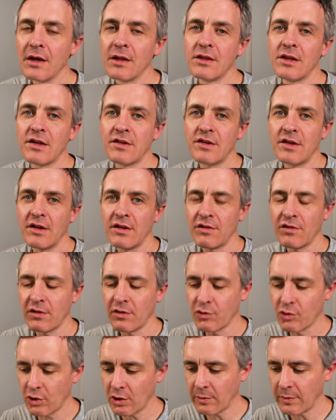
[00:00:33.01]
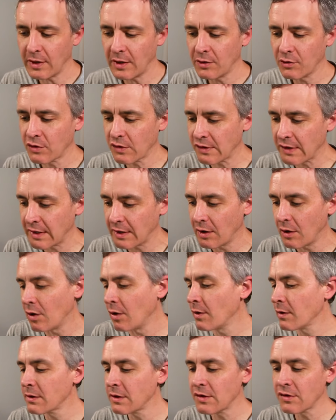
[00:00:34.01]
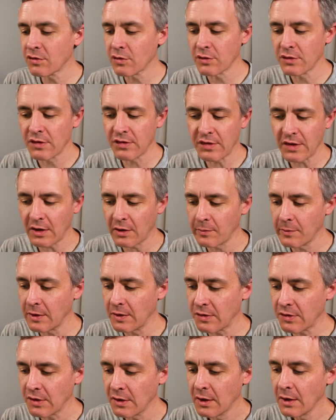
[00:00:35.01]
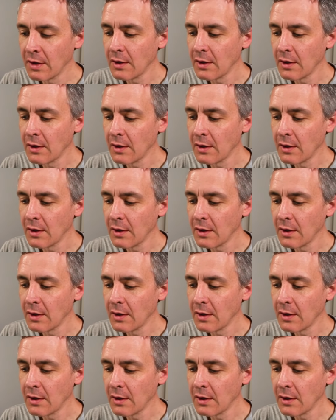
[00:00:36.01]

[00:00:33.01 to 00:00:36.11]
This is legitimate. And just like all these sorts of settlements,